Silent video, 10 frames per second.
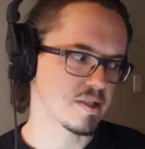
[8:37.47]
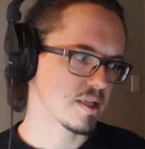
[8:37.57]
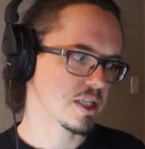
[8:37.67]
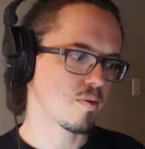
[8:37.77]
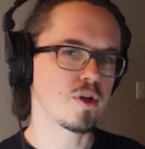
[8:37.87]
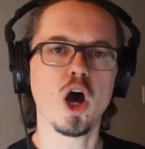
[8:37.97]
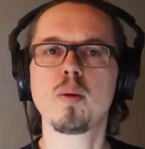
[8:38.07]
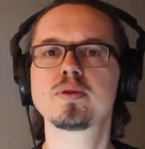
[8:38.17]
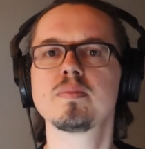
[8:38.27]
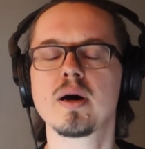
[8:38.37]
That's how we
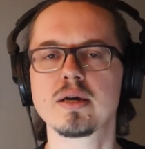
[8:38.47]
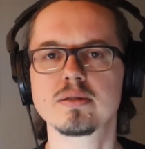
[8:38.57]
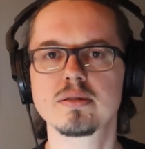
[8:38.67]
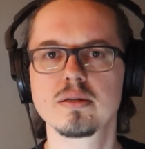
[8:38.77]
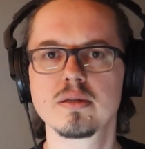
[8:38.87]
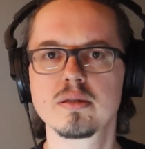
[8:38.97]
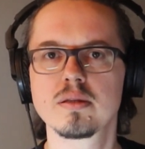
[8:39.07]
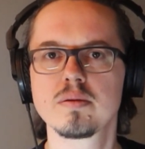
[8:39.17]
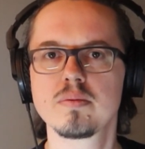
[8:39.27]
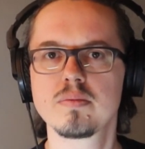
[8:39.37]
optimize
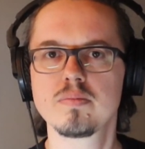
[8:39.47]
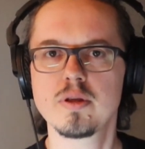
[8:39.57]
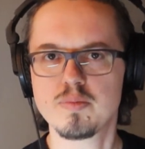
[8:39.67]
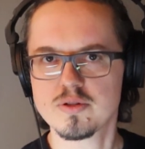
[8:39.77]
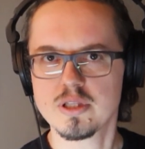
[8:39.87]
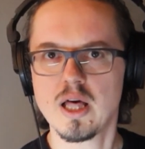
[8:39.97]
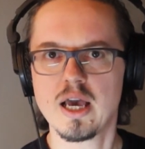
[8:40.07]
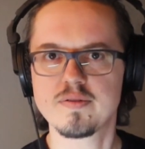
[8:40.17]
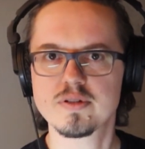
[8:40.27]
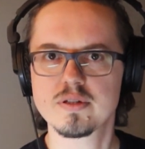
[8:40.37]
people's
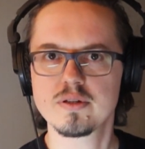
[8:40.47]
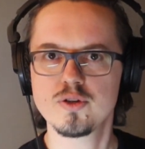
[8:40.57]
lives.